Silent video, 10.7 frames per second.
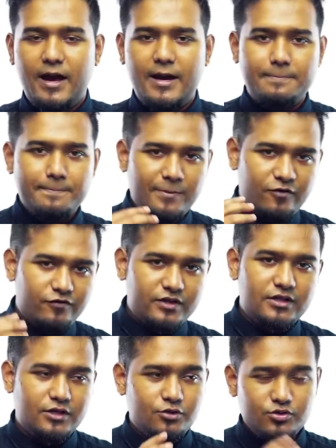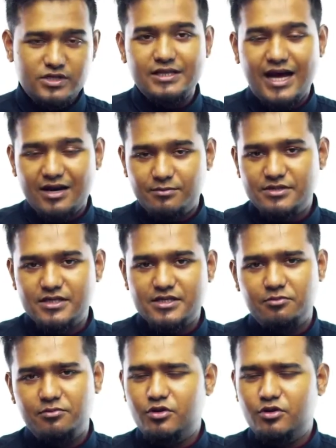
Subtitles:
and with using that business name,